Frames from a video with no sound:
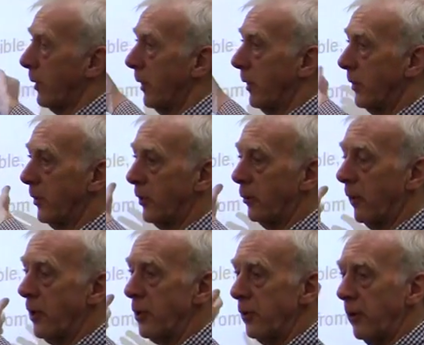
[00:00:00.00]
through each
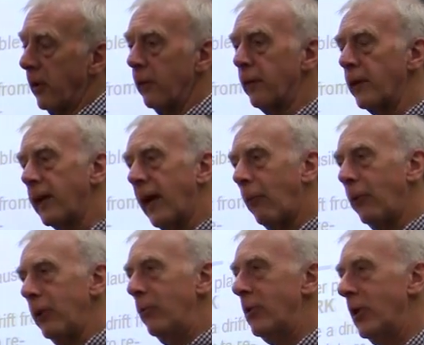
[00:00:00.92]
iteration. You kind of forget
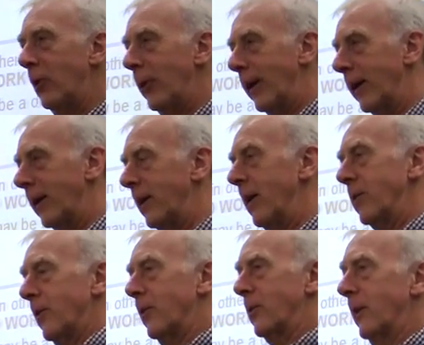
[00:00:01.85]
what you were doing, and
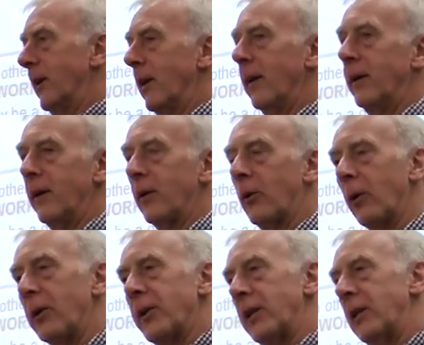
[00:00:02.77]
it's because, you know,
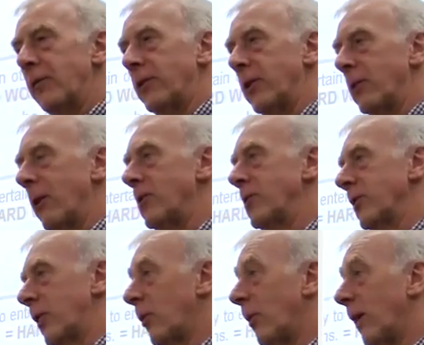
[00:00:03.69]
qualitative situations are